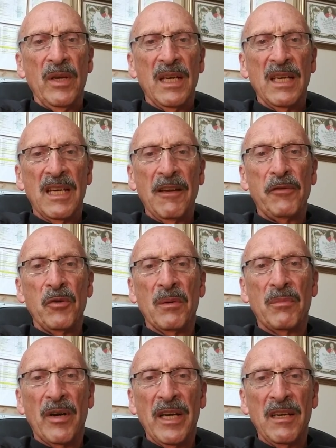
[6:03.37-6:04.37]
can give you a
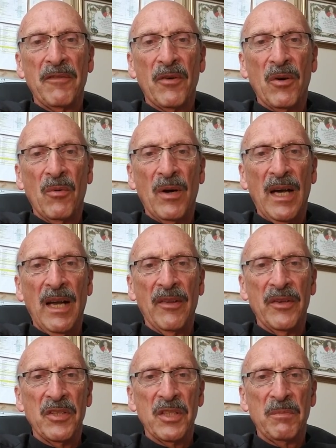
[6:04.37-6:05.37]
break for a while
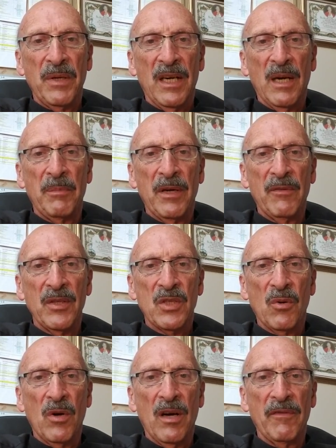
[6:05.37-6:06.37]
and just pick up every
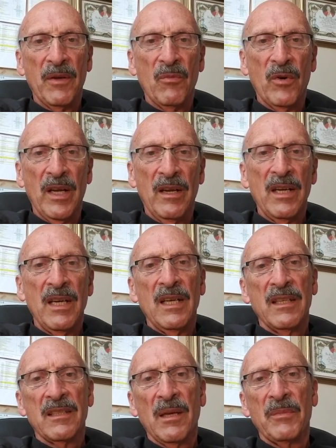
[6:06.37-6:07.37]
so often when
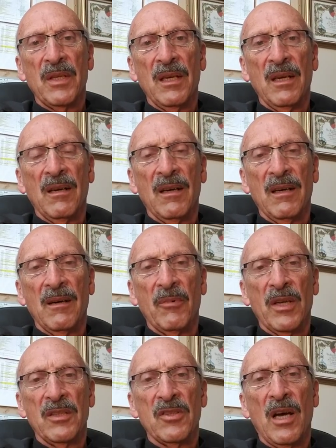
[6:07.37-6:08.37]
when
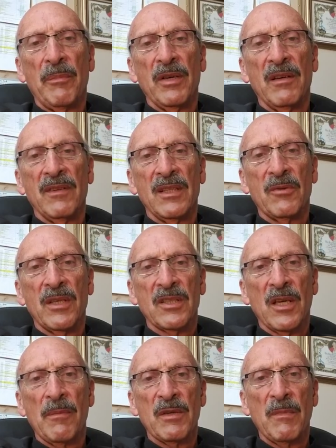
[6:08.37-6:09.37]
a topic of interest
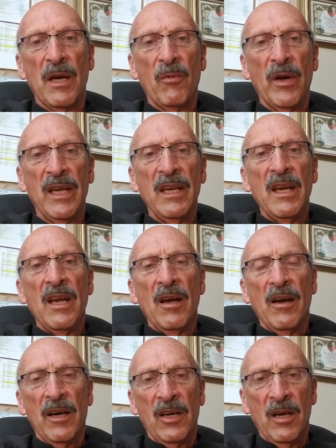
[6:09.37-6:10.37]
comes my way,
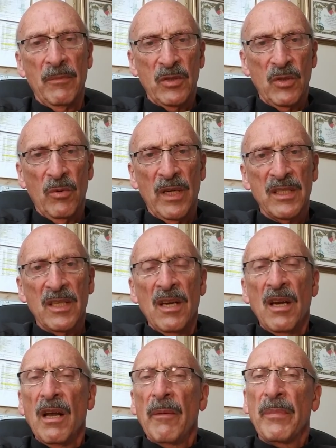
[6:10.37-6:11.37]
comes to us.
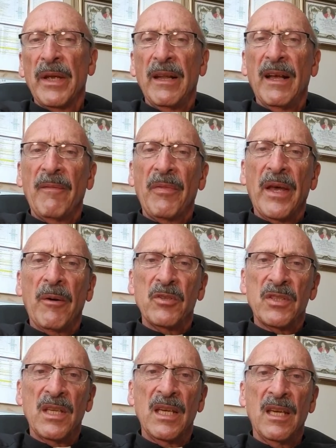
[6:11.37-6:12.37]
But I was
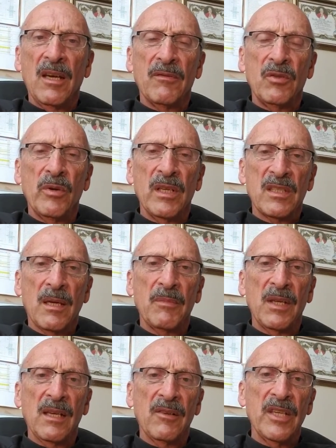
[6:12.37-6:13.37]
thinking of doing
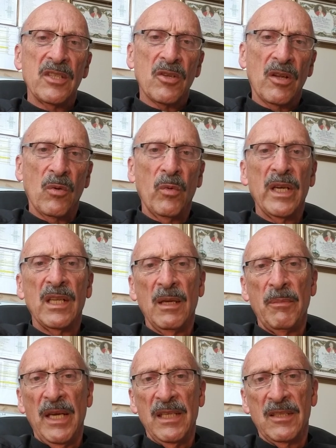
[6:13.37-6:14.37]
something at least on a weekly
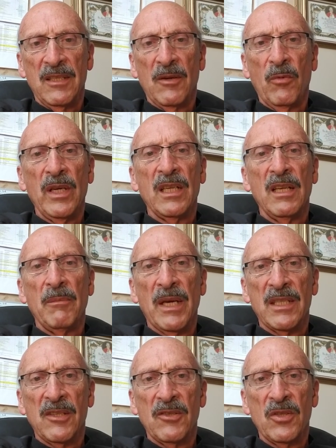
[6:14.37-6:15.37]
basis, a weekly
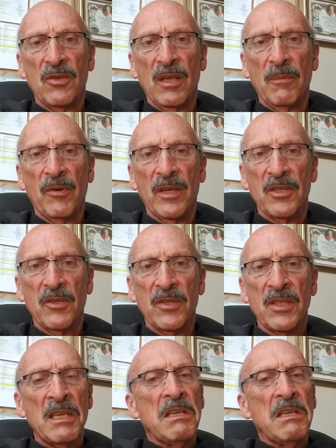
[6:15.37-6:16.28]
message to the parishioners.